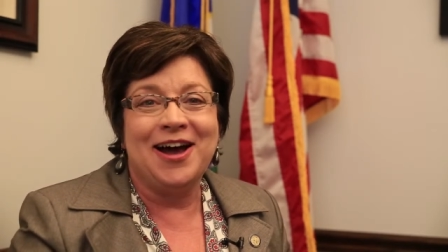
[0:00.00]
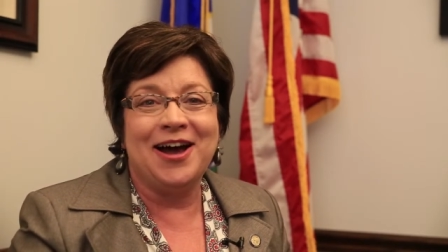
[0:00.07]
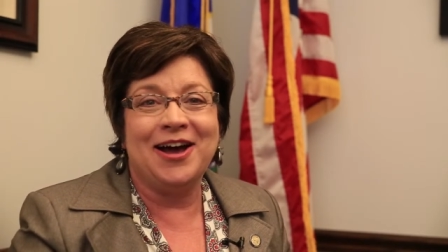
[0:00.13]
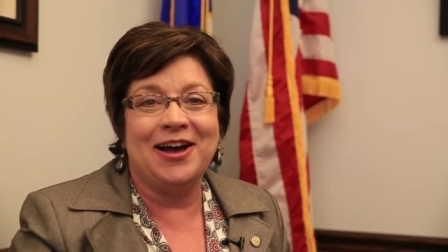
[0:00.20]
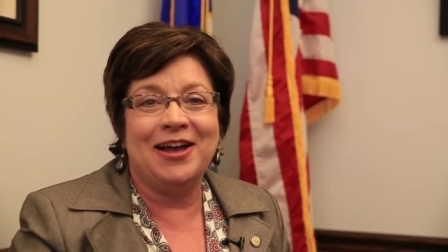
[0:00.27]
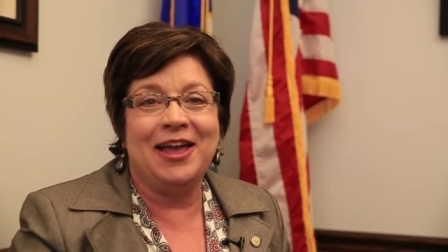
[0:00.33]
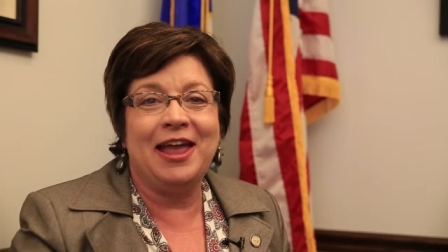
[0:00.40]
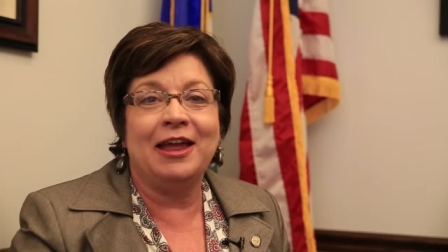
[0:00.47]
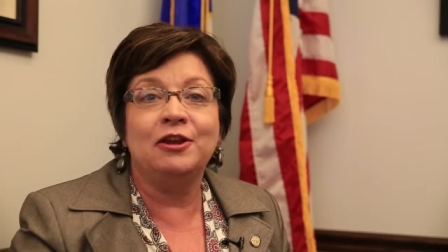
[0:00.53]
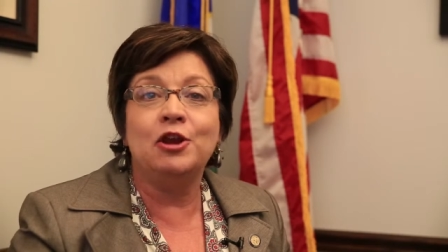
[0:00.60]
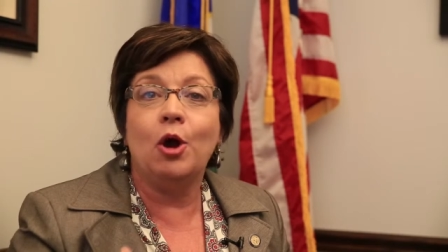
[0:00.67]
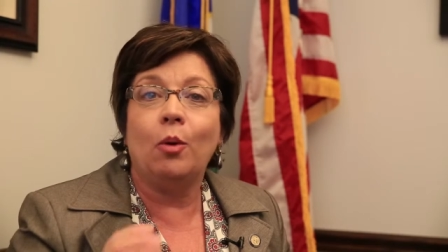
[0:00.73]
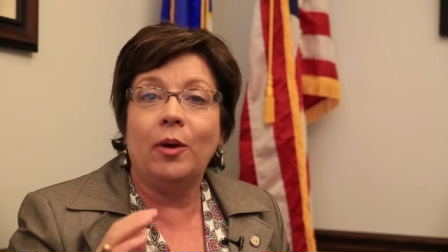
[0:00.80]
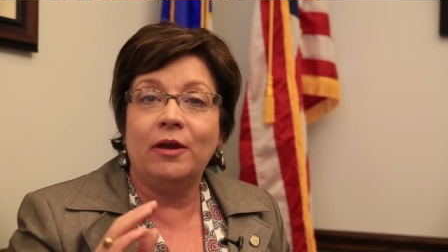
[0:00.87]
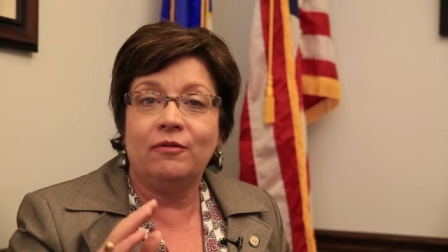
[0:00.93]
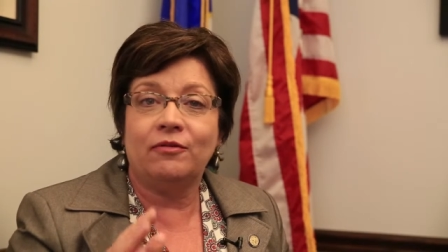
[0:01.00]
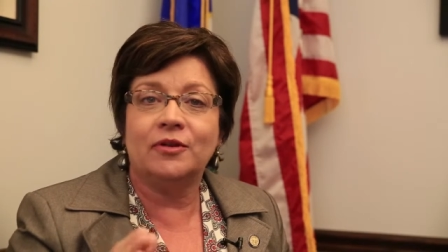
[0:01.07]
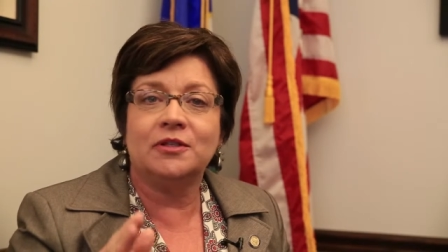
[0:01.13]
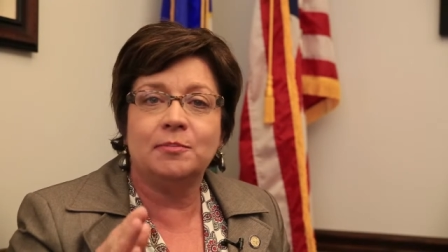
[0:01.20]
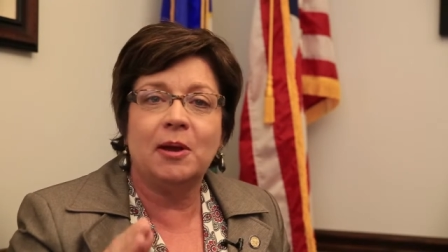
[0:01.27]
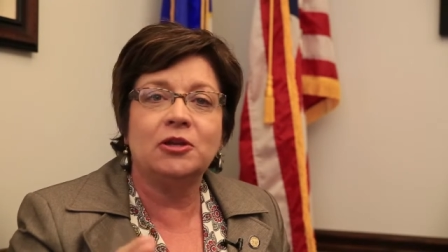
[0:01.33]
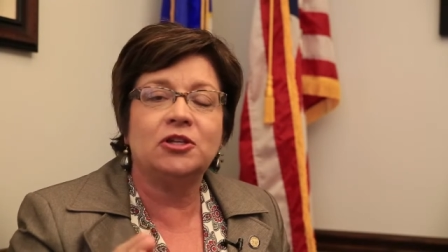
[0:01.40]
uh, and knowing,
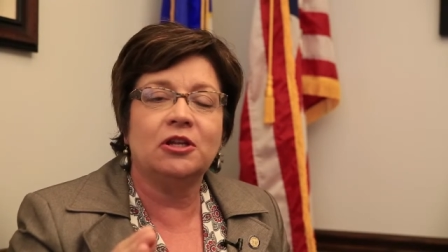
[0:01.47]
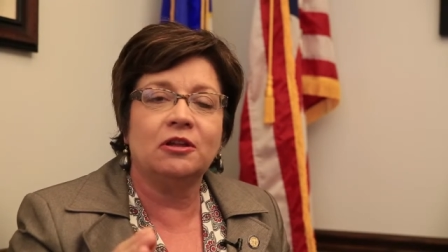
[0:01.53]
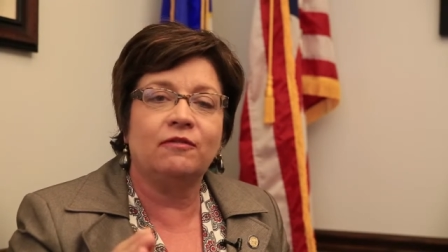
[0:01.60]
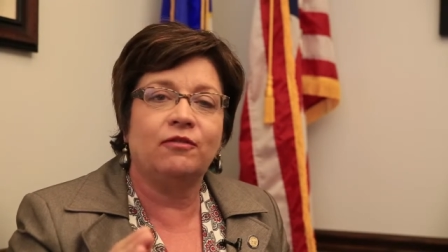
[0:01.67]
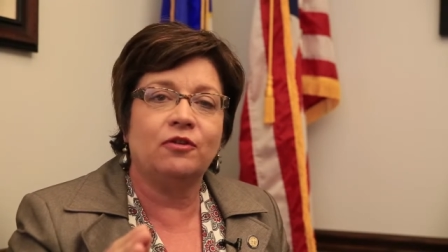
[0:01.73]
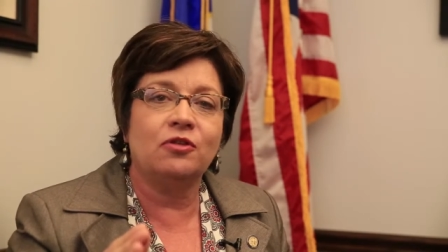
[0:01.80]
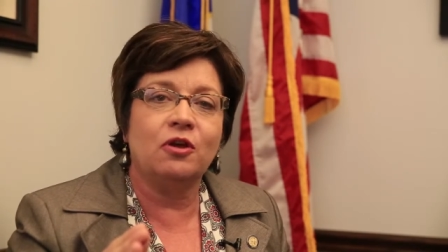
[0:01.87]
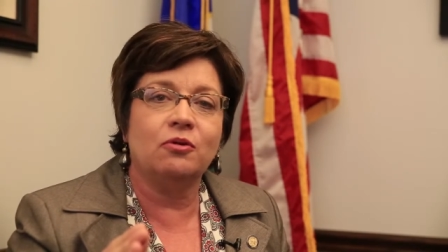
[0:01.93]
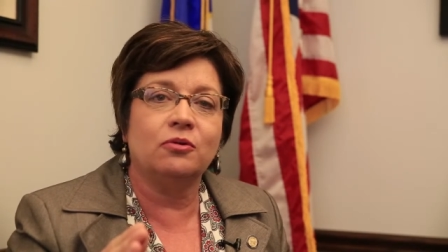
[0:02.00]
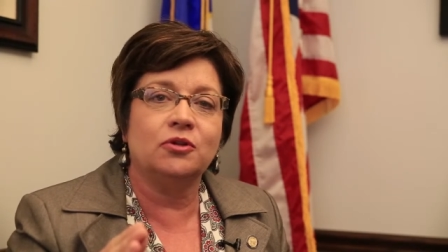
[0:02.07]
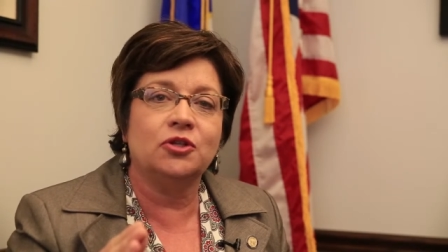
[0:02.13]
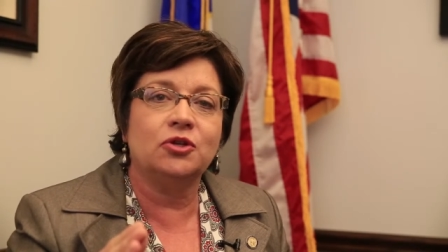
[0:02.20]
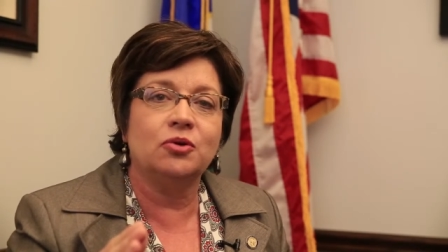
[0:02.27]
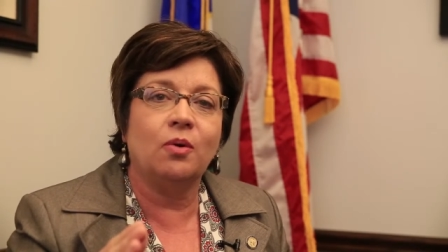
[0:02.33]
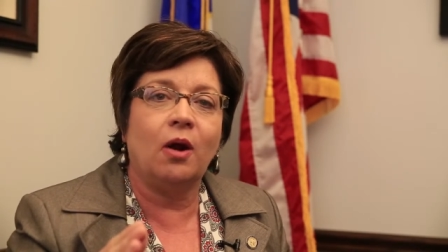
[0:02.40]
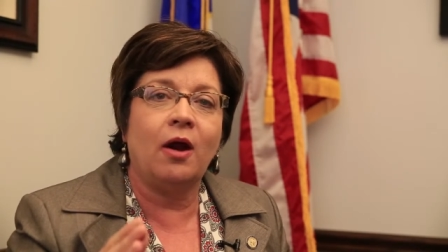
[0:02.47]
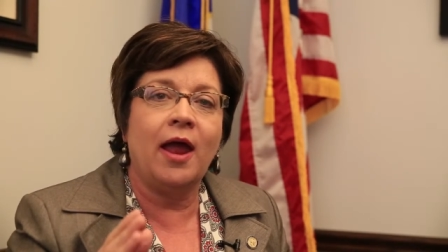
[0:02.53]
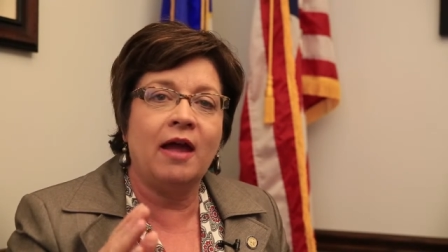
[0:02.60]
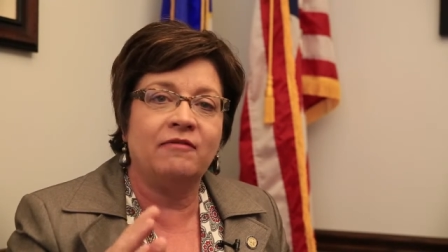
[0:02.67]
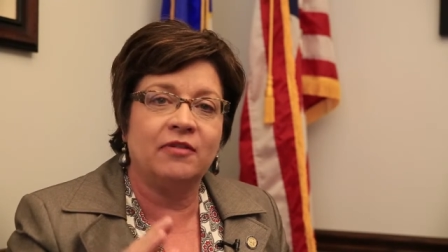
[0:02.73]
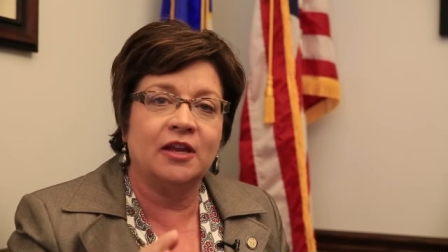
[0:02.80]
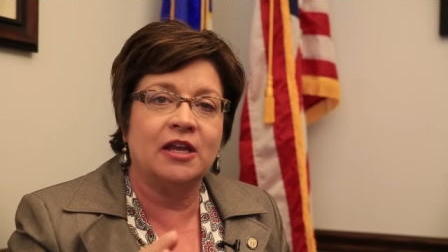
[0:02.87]
especially for those who are
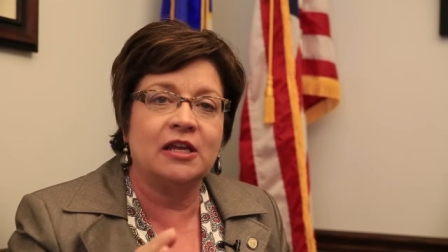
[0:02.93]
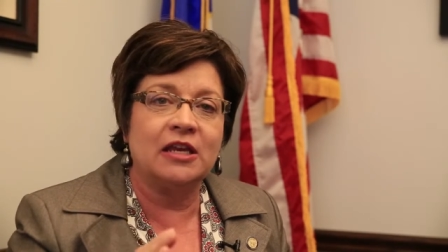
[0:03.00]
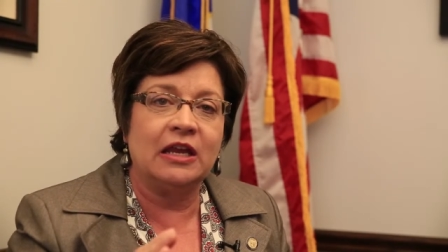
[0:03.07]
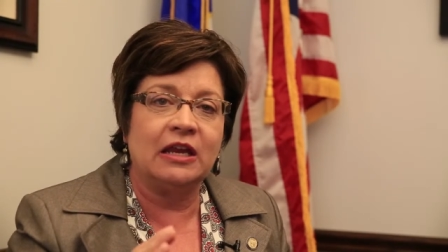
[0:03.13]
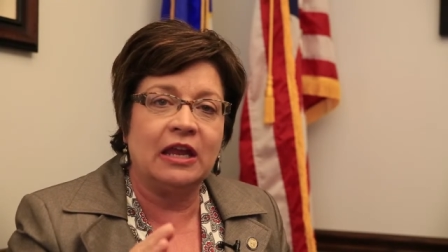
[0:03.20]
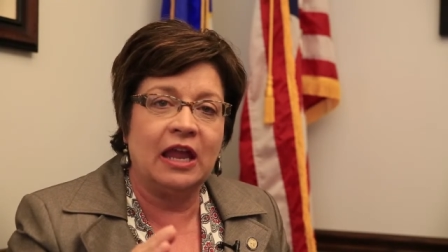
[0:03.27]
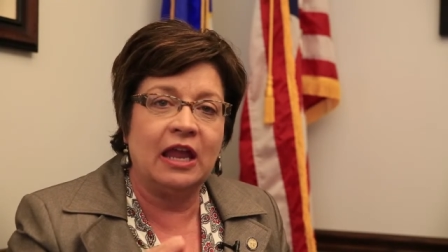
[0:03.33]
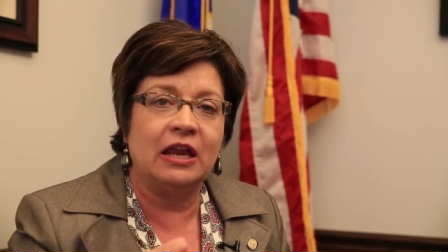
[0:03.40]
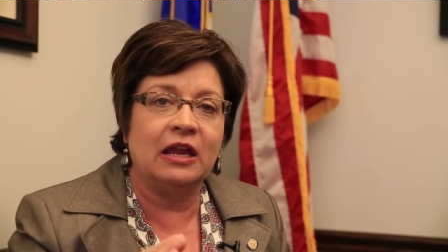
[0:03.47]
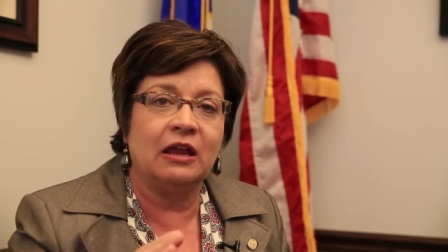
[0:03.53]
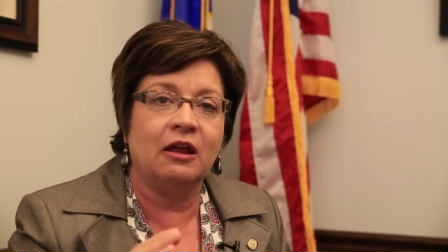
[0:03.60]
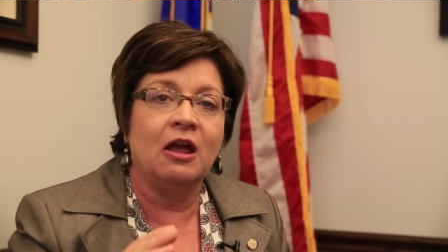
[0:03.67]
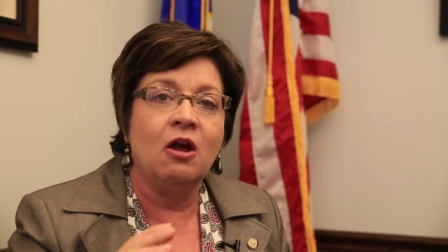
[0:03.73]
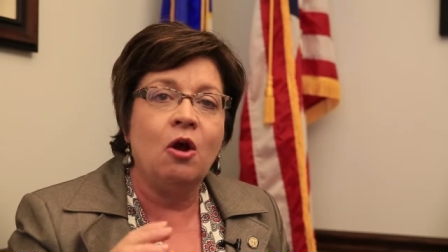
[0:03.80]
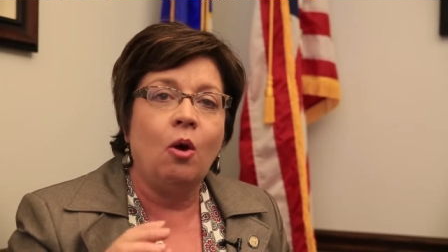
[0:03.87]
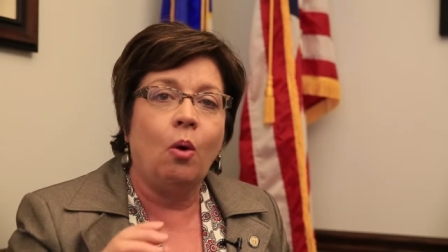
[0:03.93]
advocating